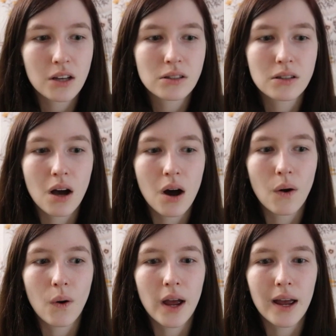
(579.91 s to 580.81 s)

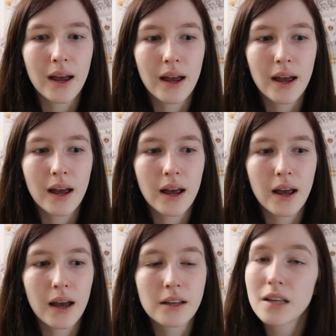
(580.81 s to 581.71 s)
So
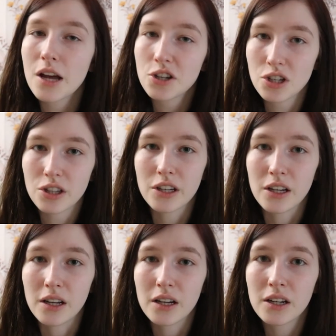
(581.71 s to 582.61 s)

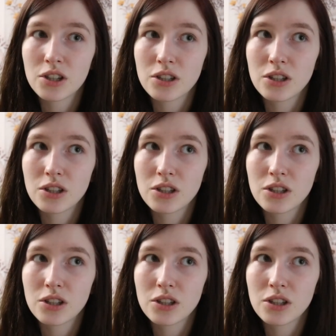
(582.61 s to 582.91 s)
essentially,